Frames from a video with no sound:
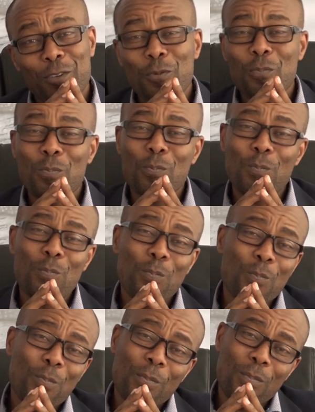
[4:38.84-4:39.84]
Are you
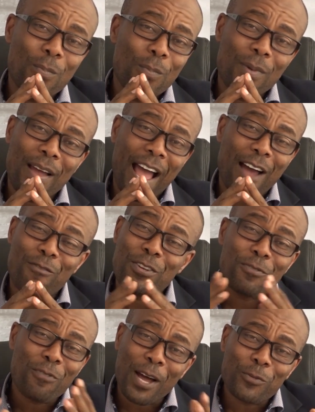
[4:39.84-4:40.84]

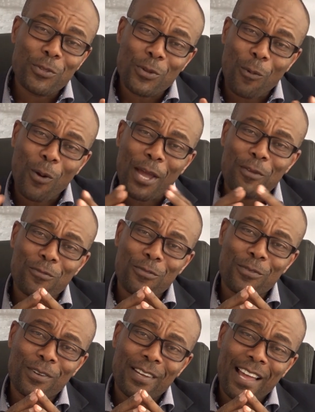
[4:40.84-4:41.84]
having fun with your wife?